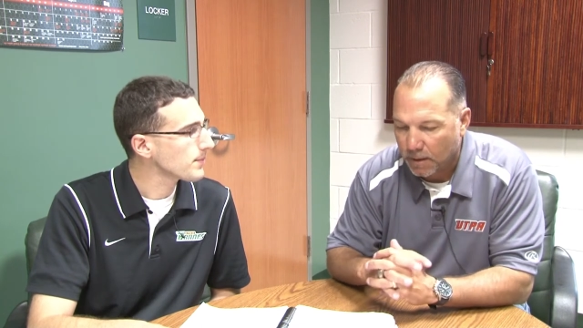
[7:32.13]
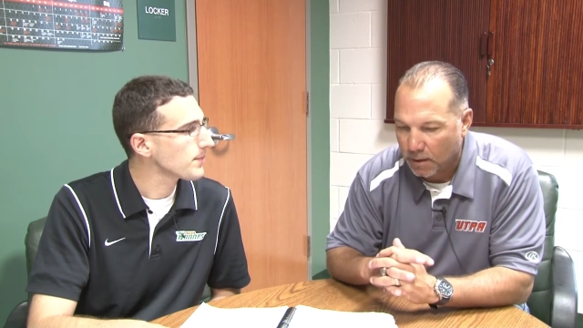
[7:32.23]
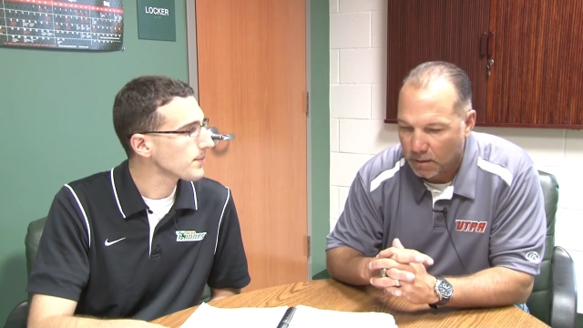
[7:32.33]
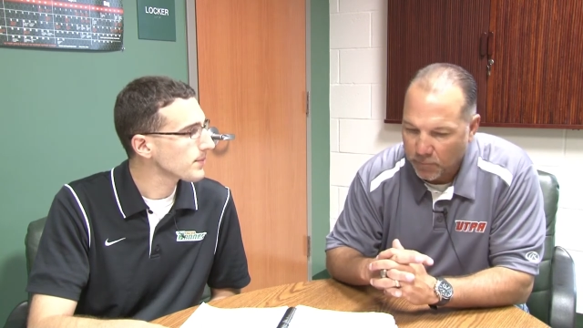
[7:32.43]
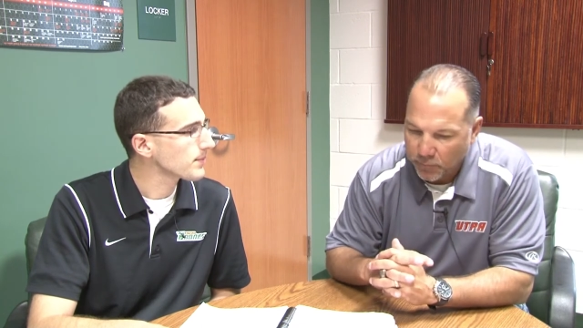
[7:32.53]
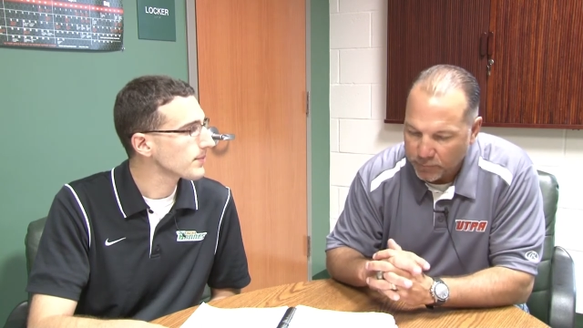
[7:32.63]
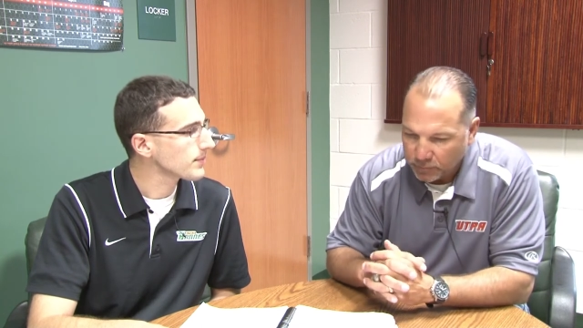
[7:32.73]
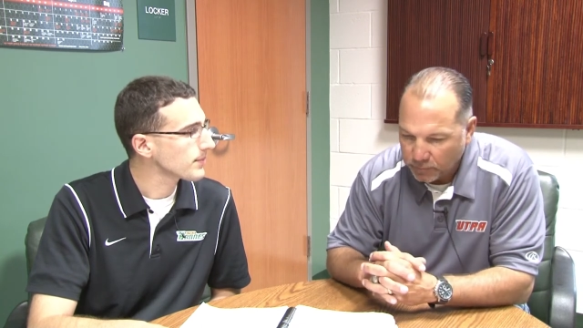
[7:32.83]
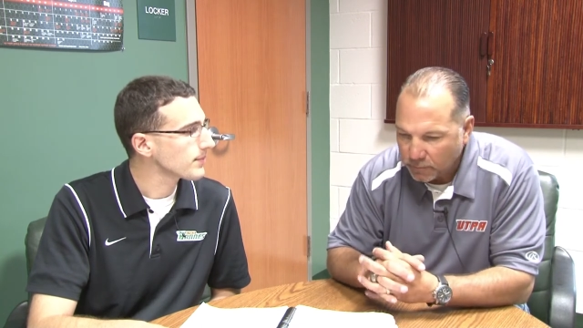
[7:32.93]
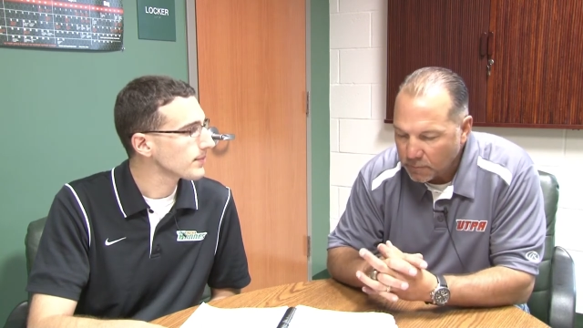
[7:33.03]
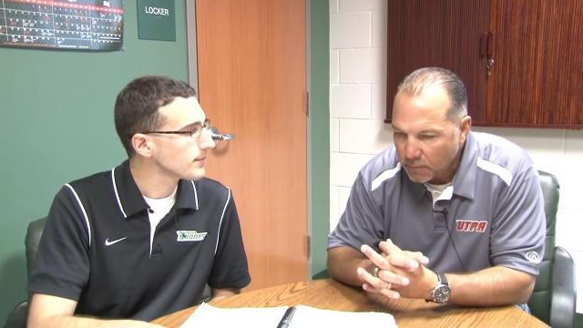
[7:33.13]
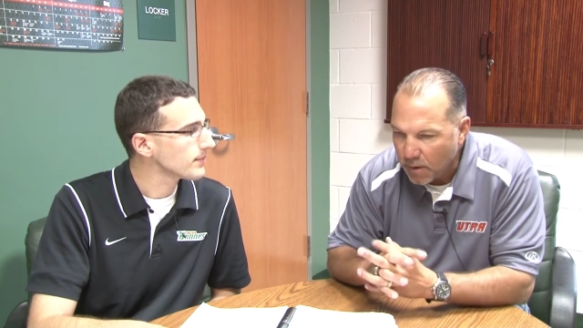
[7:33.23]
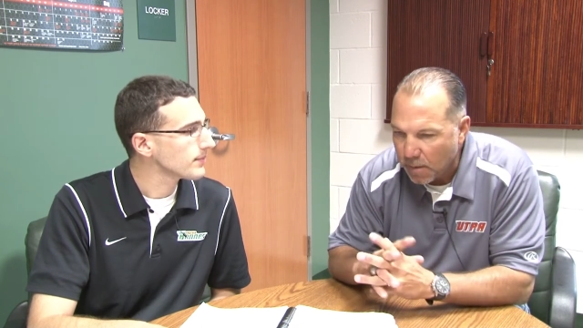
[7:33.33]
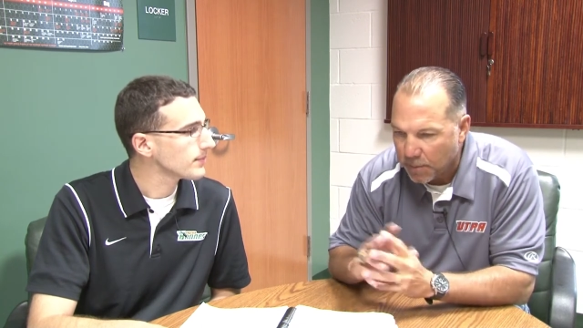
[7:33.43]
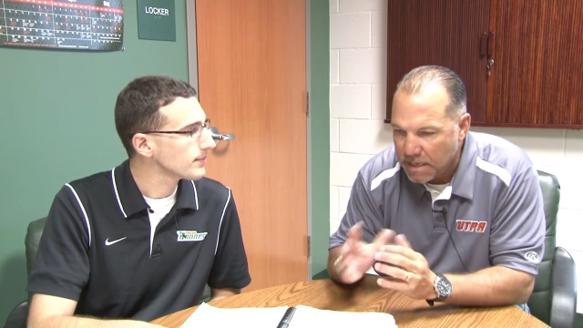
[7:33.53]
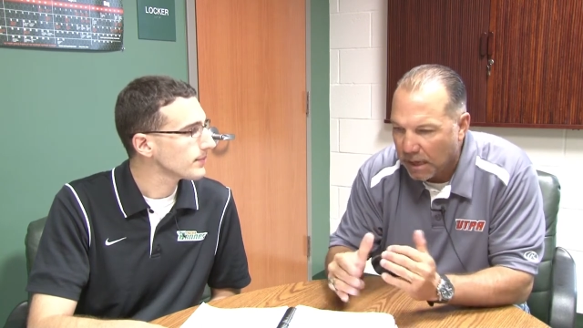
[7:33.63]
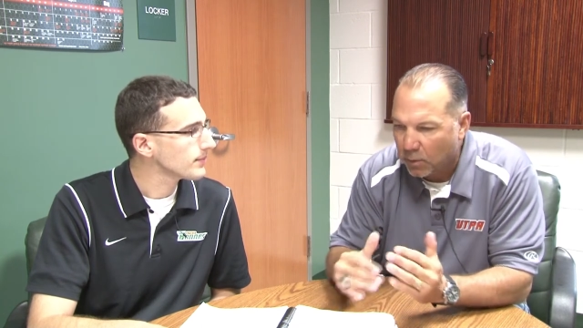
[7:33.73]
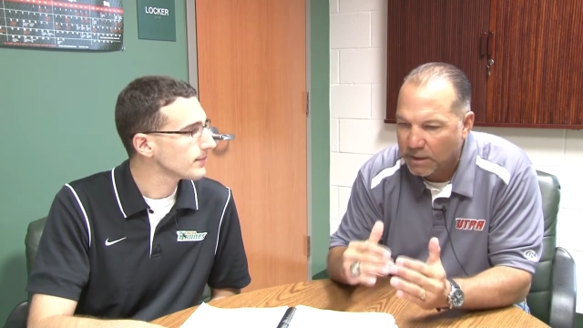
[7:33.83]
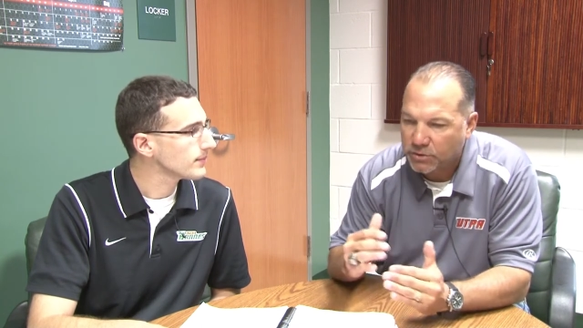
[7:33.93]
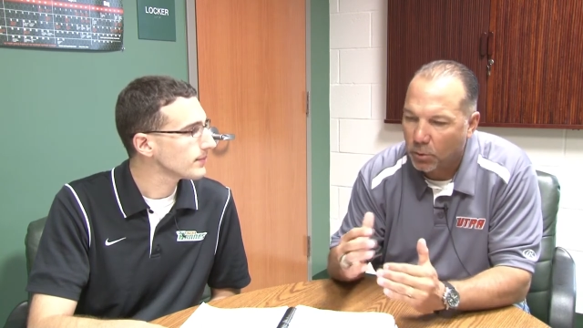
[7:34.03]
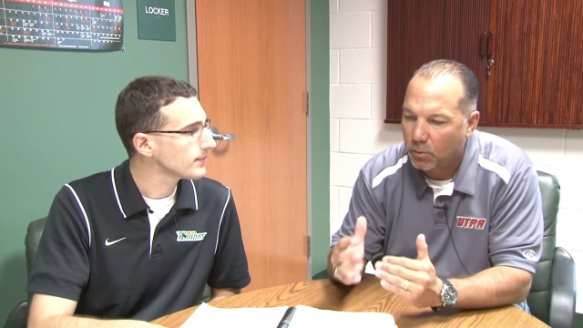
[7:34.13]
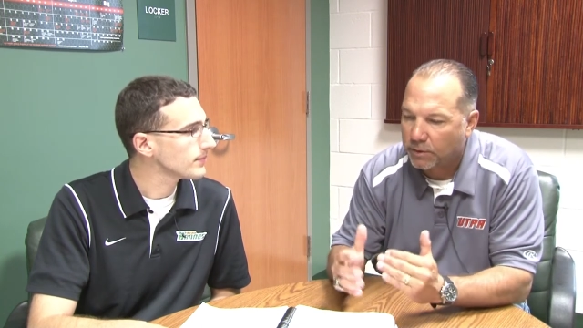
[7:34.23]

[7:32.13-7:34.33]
Speaker 1: But now what he's doing